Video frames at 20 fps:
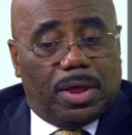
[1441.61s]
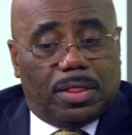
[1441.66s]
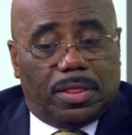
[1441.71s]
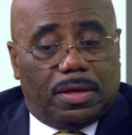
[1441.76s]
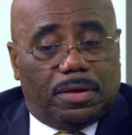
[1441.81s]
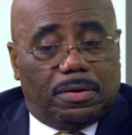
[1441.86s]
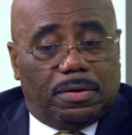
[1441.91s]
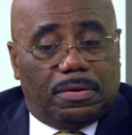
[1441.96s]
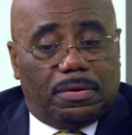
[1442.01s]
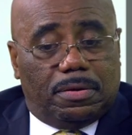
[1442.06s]
of
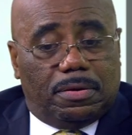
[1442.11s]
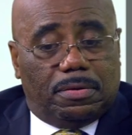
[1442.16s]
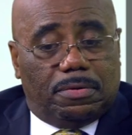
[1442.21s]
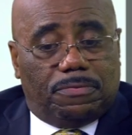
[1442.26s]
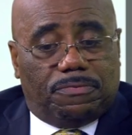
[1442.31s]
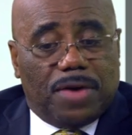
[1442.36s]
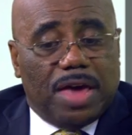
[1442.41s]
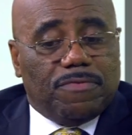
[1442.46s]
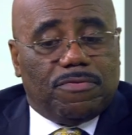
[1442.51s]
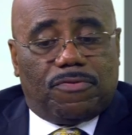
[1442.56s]
the
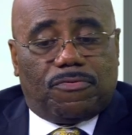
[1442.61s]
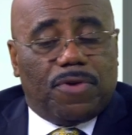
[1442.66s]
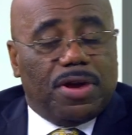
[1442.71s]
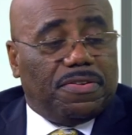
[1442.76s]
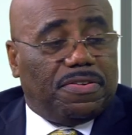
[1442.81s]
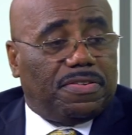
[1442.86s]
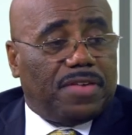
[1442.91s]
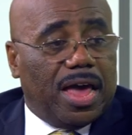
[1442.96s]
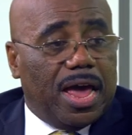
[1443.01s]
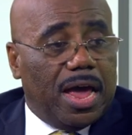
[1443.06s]
favorite
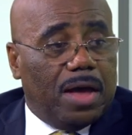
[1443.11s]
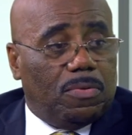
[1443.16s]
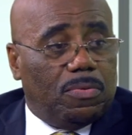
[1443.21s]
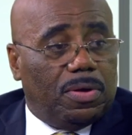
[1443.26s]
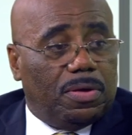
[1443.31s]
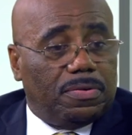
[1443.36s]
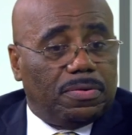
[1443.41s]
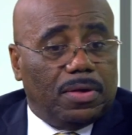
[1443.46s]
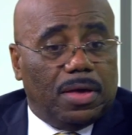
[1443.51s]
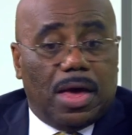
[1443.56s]
phrases I had
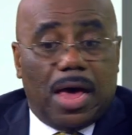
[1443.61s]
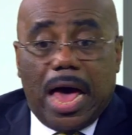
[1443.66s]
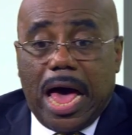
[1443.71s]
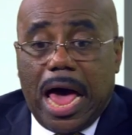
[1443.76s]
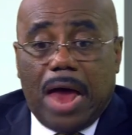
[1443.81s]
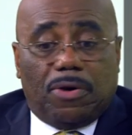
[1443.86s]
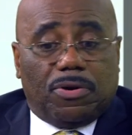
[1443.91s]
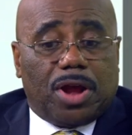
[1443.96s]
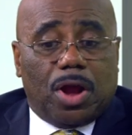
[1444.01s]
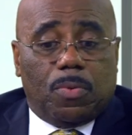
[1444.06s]
was,
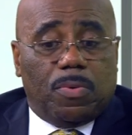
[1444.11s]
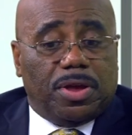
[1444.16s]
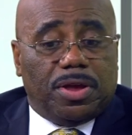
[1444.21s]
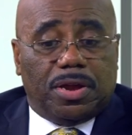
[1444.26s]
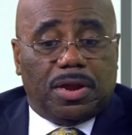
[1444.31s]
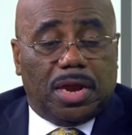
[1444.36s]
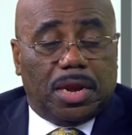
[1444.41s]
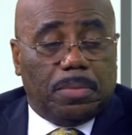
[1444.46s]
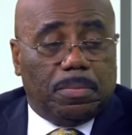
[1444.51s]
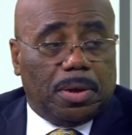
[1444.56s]
I don't care what you
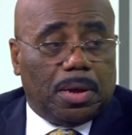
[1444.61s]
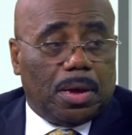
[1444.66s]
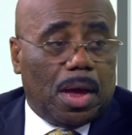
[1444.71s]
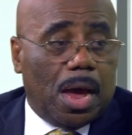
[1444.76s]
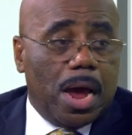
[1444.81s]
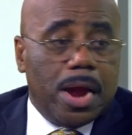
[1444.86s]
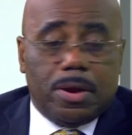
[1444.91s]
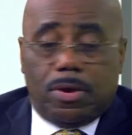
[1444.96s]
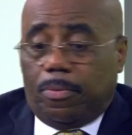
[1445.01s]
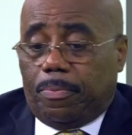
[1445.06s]
did to me,
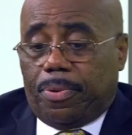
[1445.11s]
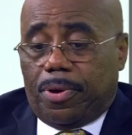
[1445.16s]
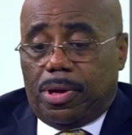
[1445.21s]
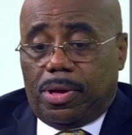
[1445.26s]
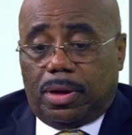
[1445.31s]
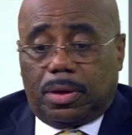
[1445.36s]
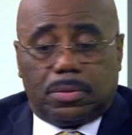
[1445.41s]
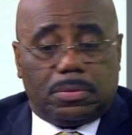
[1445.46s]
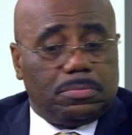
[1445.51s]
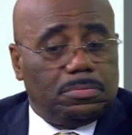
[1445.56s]
I ain't no
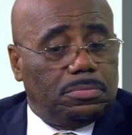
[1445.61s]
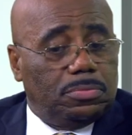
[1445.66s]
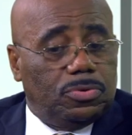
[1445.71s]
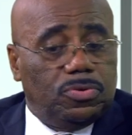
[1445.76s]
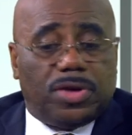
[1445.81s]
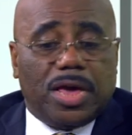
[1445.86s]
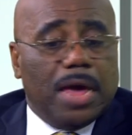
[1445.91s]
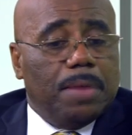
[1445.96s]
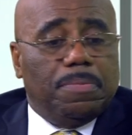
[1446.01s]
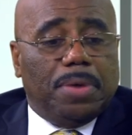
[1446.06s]
punk, you
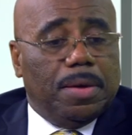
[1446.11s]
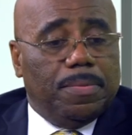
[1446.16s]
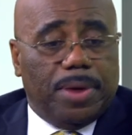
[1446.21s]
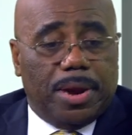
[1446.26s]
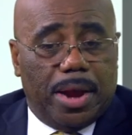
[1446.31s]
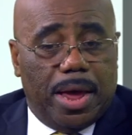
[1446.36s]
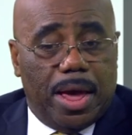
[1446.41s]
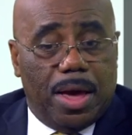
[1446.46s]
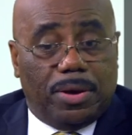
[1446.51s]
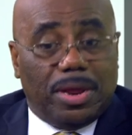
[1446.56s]
can't beat me
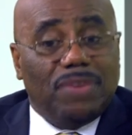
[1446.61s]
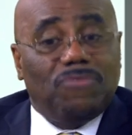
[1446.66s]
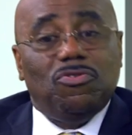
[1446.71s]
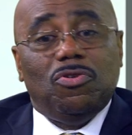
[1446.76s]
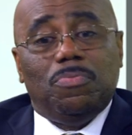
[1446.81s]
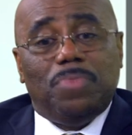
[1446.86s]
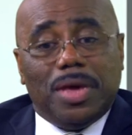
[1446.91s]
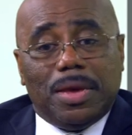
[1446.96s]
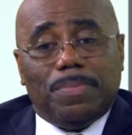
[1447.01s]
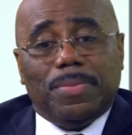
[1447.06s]
down. If
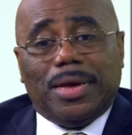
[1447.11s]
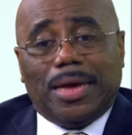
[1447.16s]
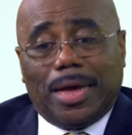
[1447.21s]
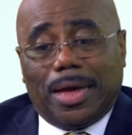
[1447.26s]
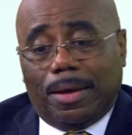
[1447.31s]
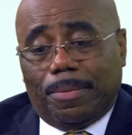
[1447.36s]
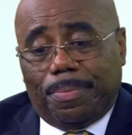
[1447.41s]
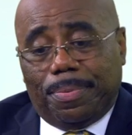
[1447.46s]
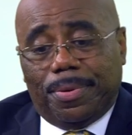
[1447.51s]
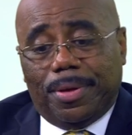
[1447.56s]
you beat me
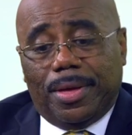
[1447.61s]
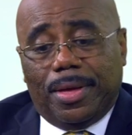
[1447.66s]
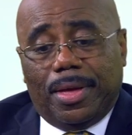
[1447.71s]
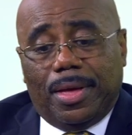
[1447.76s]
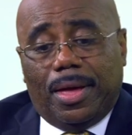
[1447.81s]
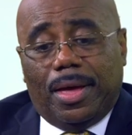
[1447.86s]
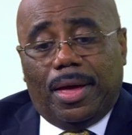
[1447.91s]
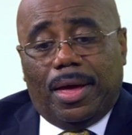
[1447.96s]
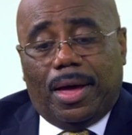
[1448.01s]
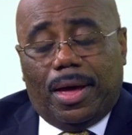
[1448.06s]
up,
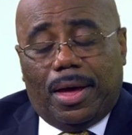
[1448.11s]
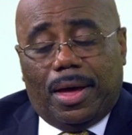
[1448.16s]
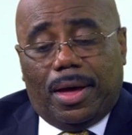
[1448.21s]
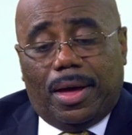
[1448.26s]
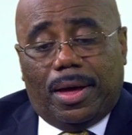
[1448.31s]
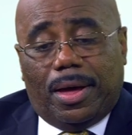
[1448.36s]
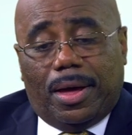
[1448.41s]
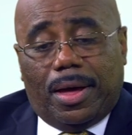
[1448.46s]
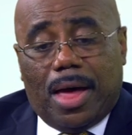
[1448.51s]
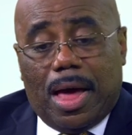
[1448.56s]

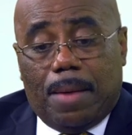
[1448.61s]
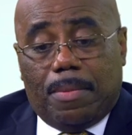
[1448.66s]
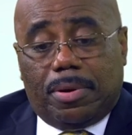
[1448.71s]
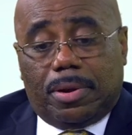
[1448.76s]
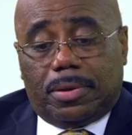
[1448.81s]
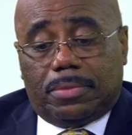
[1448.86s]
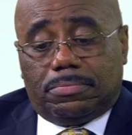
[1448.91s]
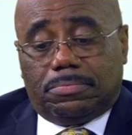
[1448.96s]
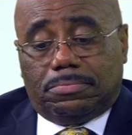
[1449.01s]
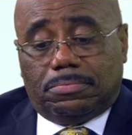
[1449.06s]
I'm
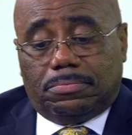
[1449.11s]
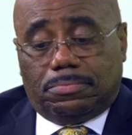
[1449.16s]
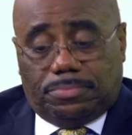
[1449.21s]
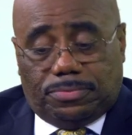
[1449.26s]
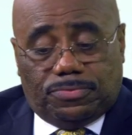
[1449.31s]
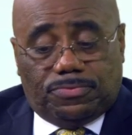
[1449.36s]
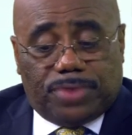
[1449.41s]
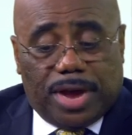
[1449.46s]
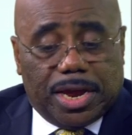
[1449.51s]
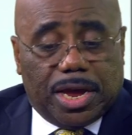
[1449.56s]
gonna
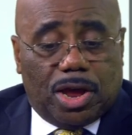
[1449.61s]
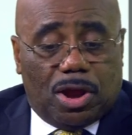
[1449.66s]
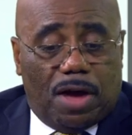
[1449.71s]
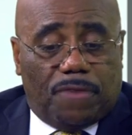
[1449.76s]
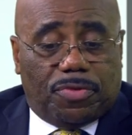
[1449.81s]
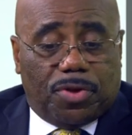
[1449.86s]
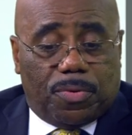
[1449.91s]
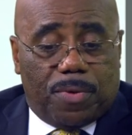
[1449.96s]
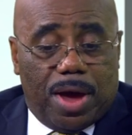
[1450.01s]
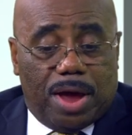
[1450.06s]
try to get off
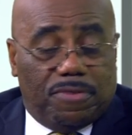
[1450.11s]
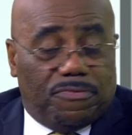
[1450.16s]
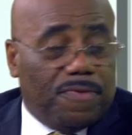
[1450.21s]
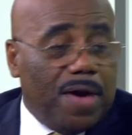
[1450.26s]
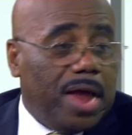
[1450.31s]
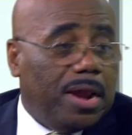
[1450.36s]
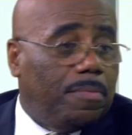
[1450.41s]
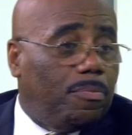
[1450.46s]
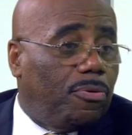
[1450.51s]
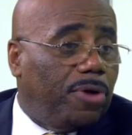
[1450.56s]
the ground and
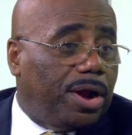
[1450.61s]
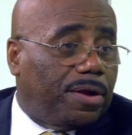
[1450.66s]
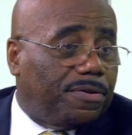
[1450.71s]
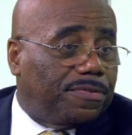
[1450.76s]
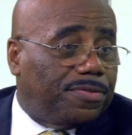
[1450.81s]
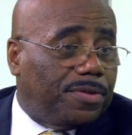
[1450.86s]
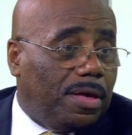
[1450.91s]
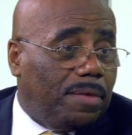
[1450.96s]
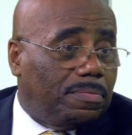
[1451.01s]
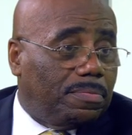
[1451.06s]
find a brick or
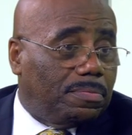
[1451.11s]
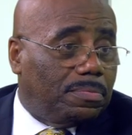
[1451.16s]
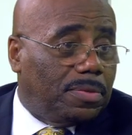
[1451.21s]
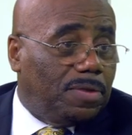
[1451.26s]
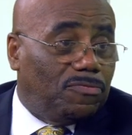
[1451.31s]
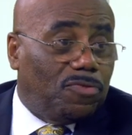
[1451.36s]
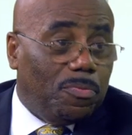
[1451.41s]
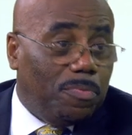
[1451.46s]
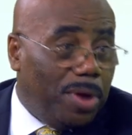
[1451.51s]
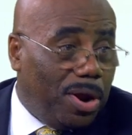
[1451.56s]
something.
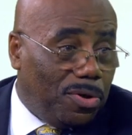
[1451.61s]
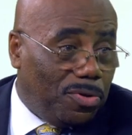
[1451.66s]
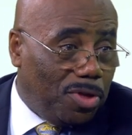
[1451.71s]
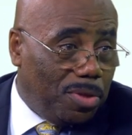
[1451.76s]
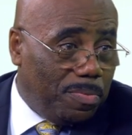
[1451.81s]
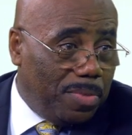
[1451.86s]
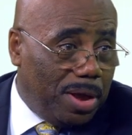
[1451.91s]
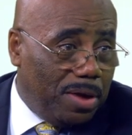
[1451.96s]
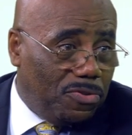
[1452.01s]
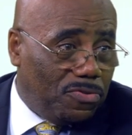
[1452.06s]
If you're bigger
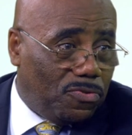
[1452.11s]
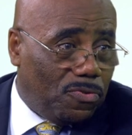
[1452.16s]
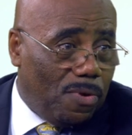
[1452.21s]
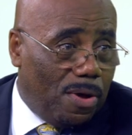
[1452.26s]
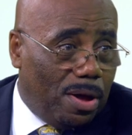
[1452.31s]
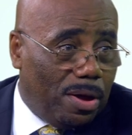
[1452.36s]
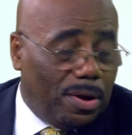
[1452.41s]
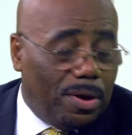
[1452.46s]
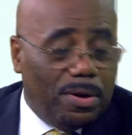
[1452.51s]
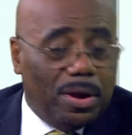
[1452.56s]
than me, you're
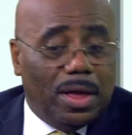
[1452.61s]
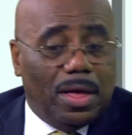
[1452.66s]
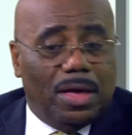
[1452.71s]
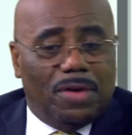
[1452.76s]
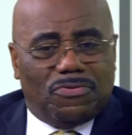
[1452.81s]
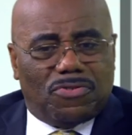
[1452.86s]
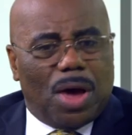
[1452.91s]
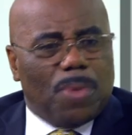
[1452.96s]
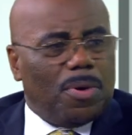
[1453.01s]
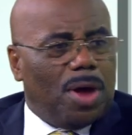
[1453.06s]
stronger.
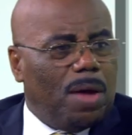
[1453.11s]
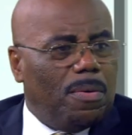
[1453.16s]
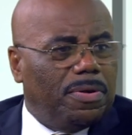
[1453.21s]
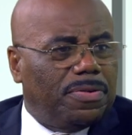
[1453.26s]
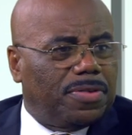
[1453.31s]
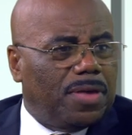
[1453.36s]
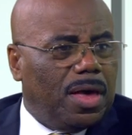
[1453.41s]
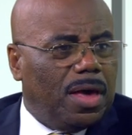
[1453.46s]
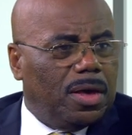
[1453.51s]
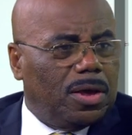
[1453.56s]
So I would
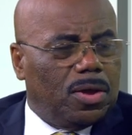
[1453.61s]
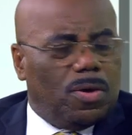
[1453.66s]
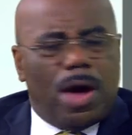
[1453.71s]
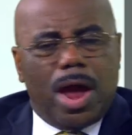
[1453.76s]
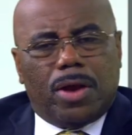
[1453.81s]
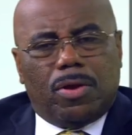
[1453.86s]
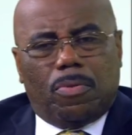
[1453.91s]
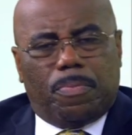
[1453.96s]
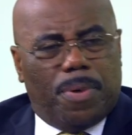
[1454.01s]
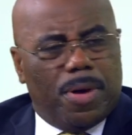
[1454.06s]
always say, you know, I
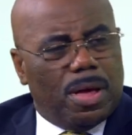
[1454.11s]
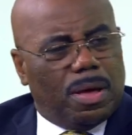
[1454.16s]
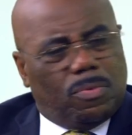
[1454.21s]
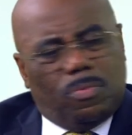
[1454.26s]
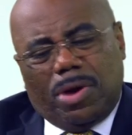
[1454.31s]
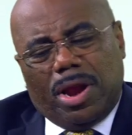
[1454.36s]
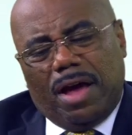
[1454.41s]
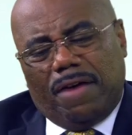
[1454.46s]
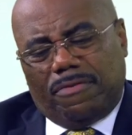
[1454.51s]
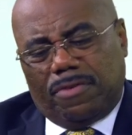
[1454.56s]
ain't no punk,
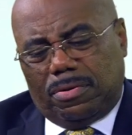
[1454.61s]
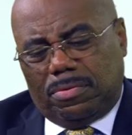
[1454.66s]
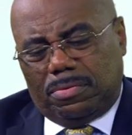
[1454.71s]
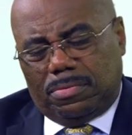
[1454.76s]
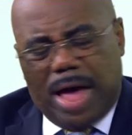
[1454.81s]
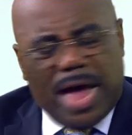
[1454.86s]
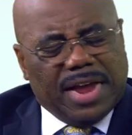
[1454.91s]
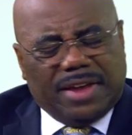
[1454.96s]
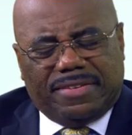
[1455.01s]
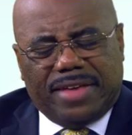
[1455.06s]
whatever,
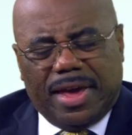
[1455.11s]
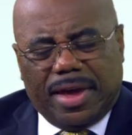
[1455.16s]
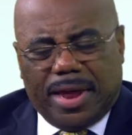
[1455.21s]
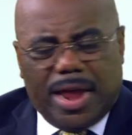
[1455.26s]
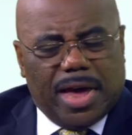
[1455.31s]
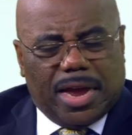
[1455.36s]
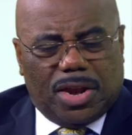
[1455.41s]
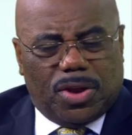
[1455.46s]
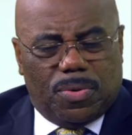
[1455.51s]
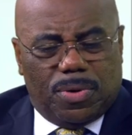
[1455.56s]
I can take it,
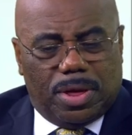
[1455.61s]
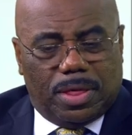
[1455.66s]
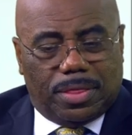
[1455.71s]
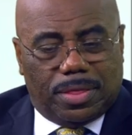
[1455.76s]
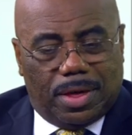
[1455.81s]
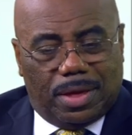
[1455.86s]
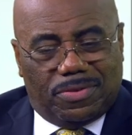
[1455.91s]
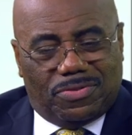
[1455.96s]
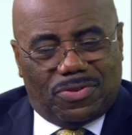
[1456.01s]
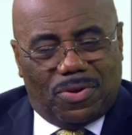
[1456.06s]
I can do
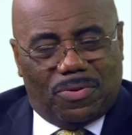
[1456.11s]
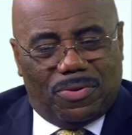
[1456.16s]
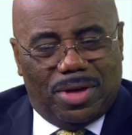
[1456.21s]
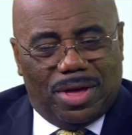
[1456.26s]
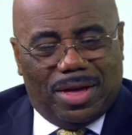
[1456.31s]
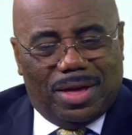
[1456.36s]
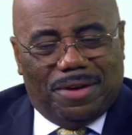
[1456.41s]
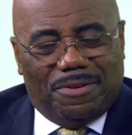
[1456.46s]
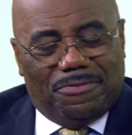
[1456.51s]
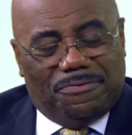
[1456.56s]
anything. So
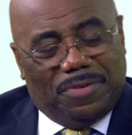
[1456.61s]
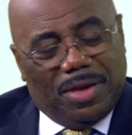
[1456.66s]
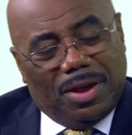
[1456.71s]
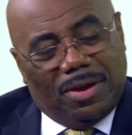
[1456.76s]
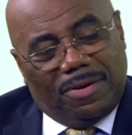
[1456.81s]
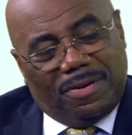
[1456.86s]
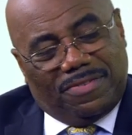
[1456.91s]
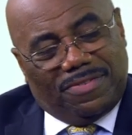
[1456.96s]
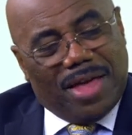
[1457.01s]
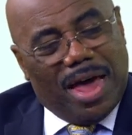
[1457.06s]

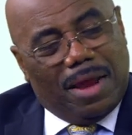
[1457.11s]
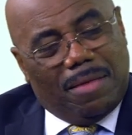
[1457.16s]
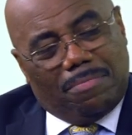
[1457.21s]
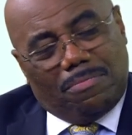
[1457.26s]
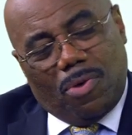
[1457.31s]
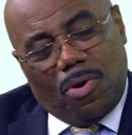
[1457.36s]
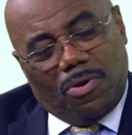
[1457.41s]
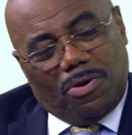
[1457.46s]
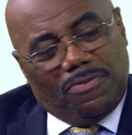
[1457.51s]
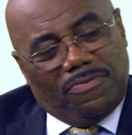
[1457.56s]
fear is not a
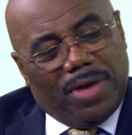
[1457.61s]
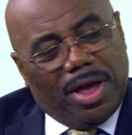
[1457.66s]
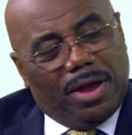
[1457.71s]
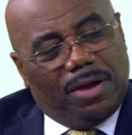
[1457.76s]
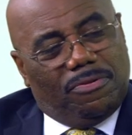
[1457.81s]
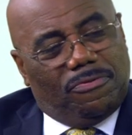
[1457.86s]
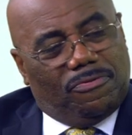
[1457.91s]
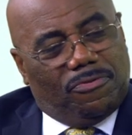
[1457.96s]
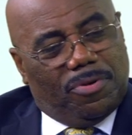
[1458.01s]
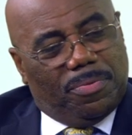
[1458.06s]

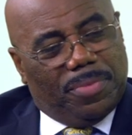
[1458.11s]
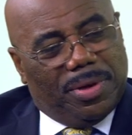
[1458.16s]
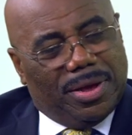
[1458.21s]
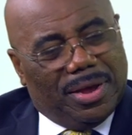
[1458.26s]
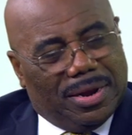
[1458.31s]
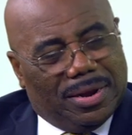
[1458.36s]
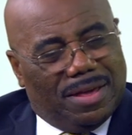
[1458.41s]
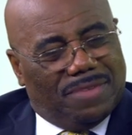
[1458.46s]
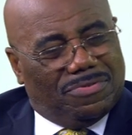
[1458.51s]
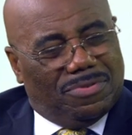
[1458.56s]
motivator for
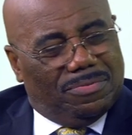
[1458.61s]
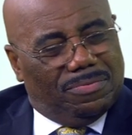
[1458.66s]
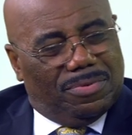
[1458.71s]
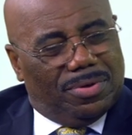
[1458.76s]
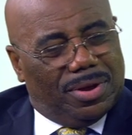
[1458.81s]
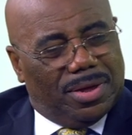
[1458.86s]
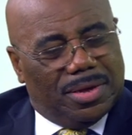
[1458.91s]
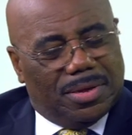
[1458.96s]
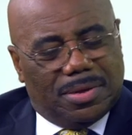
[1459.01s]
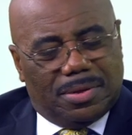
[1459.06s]
me, it doesn't
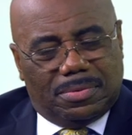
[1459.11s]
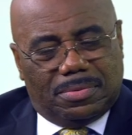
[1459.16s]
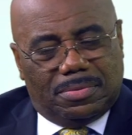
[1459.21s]
really,